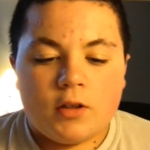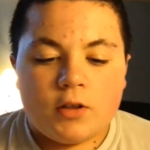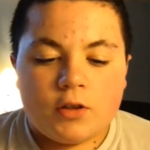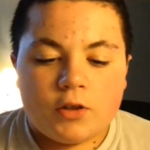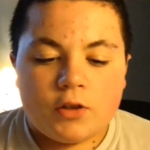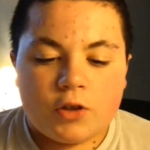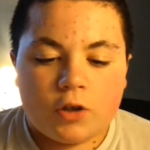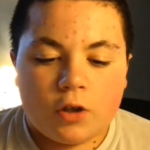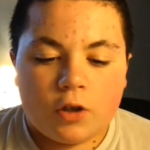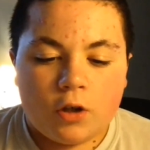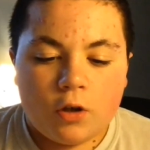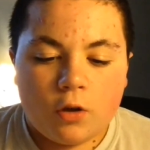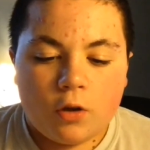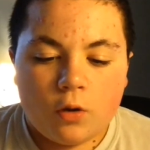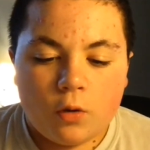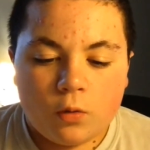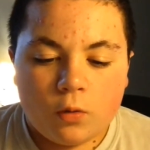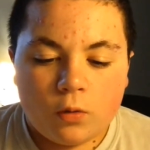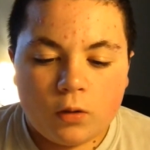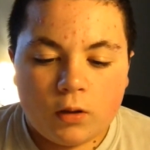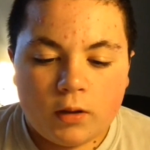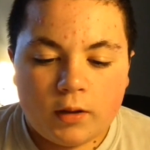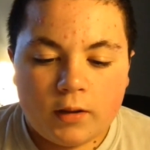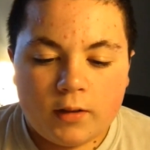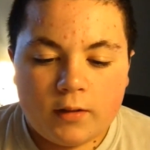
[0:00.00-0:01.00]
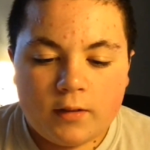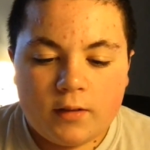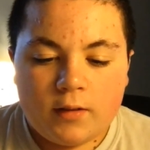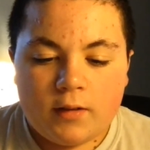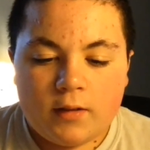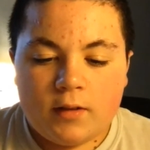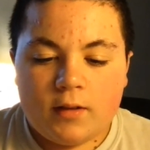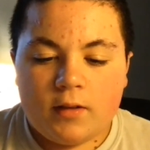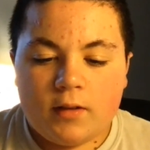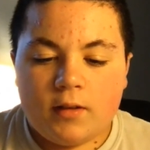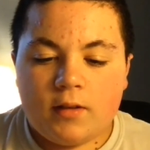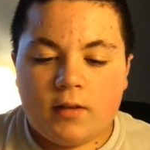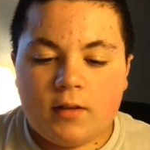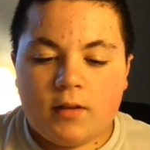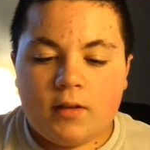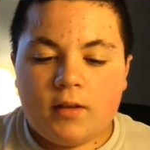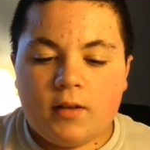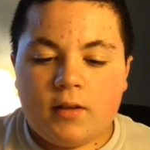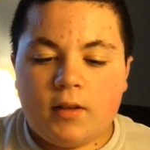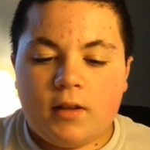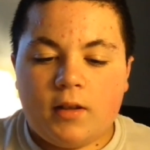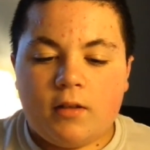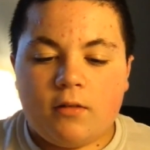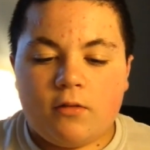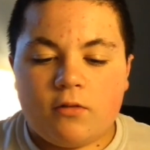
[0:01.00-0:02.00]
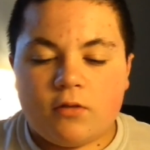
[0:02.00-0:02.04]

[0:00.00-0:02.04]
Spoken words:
So, like, he